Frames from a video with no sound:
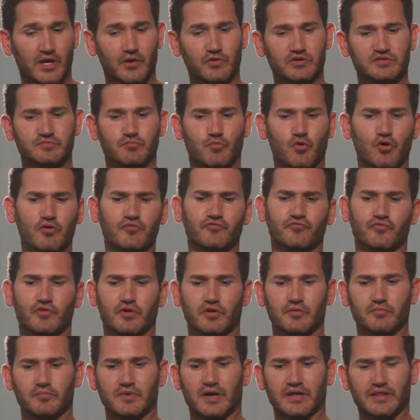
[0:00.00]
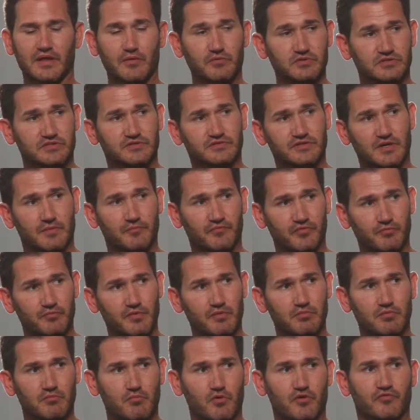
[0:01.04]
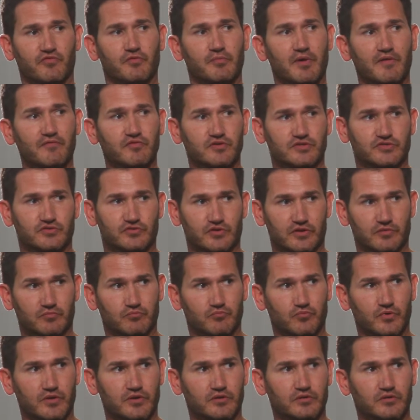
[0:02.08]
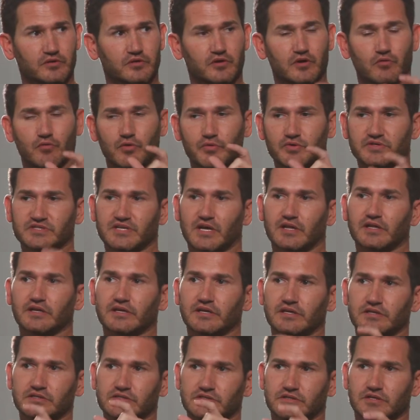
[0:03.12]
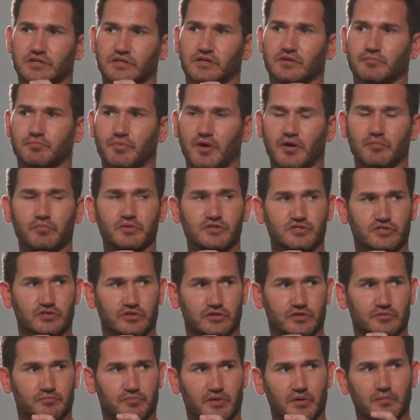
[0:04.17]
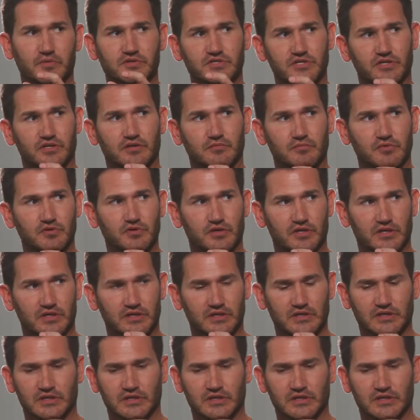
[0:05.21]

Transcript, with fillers: It was more from, that was some from there, but more from EverStream when uh, you know, we were selling into the publishing, publishing yeah. community.